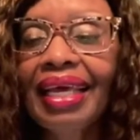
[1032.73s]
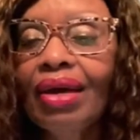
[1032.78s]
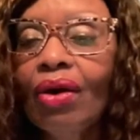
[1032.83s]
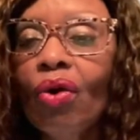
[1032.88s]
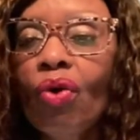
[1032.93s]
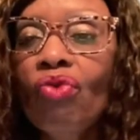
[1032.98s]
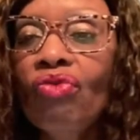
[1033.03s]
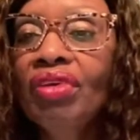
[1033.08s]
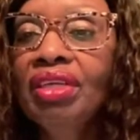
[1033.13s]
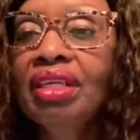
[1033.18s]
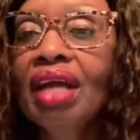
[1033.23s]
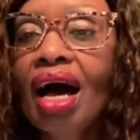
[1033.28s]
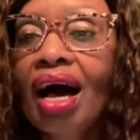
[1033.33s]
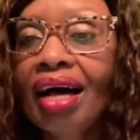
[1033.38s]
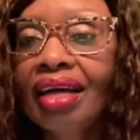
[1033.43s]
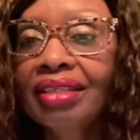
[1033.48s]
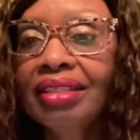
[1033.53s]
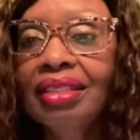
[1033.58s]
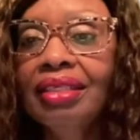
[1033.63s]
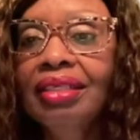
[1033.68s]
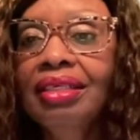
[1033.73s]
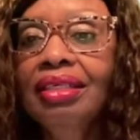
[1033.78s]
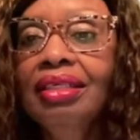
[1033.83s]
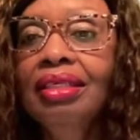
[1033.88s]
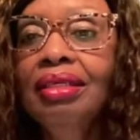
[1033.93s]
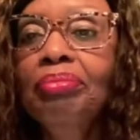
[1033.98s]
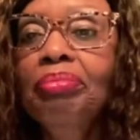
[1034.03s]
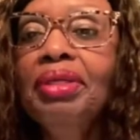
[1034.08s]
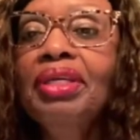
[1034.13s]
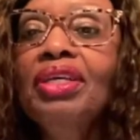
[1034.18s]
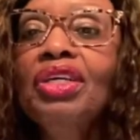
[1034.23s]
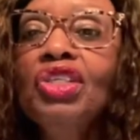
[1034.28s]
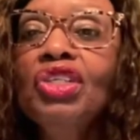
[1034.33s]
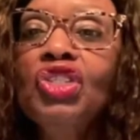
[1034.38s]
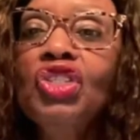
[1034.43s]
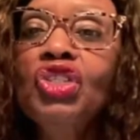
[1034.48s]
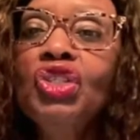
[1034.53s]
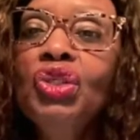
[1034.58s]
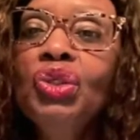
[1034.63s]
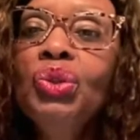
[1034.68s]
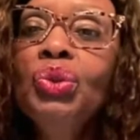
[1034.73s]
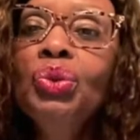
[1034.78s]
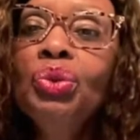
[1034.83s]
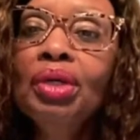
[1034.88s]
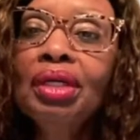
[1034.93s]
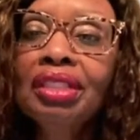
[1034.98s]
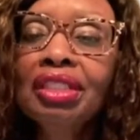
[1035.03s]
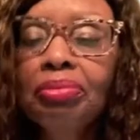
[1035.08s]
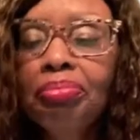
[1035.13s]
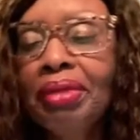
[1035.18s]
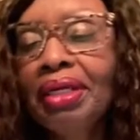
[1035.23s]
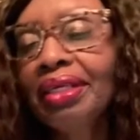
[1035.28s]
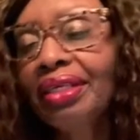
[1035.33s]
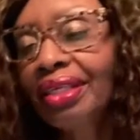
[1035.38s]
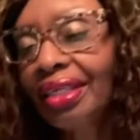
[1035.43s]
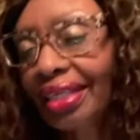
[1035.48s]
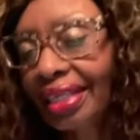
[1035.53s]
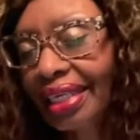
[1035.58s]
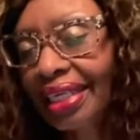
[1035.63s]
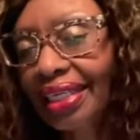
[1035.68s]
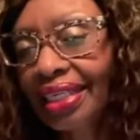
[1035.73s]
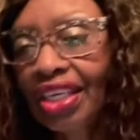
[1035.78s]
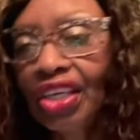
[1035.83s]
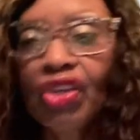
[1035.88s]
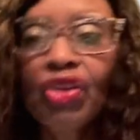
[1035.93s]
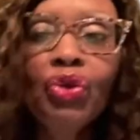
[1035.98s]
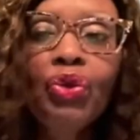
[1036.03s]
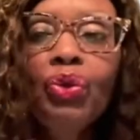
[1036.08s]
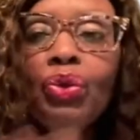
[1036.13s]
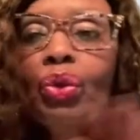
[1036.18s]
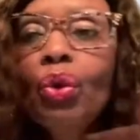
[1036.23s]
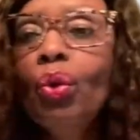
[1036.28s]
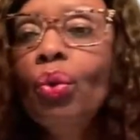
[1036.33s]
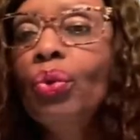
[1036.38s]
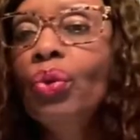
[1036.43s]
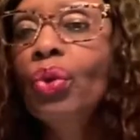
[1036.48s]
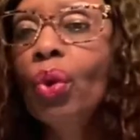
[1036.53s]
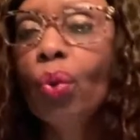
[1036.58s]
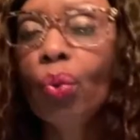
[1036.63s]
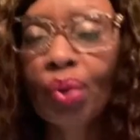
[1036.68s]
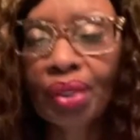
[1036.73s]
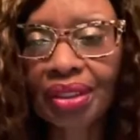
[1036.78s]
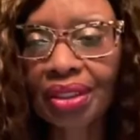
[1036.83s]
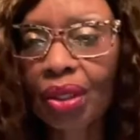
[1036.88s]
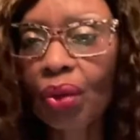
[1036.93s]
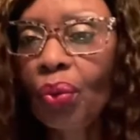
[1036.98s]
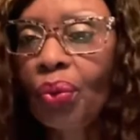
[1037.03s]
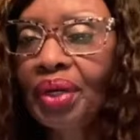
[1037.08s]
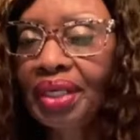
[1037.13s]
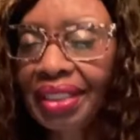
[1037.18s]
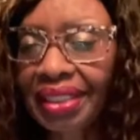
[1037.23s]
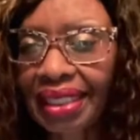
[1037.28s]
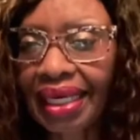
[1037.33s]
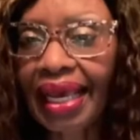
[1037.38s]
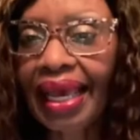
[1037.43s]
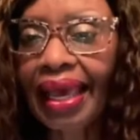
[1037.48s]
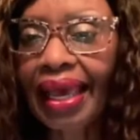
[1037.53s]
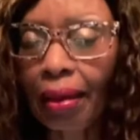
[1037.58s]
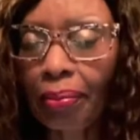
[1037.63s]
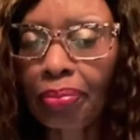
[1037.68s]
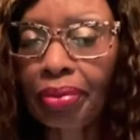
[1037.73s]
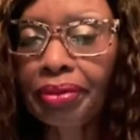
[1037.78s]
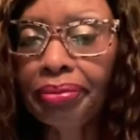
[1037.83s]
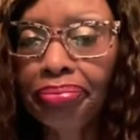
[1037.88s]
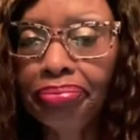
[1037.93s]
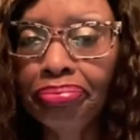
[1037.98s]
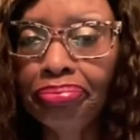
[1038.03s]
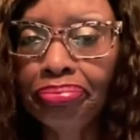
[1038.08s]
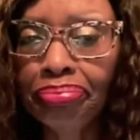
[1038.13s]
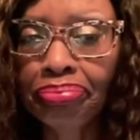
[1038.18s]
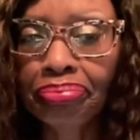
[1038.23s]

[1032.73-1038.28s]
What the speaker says: Overnight, because you are speculating. You don't know what's going to happen.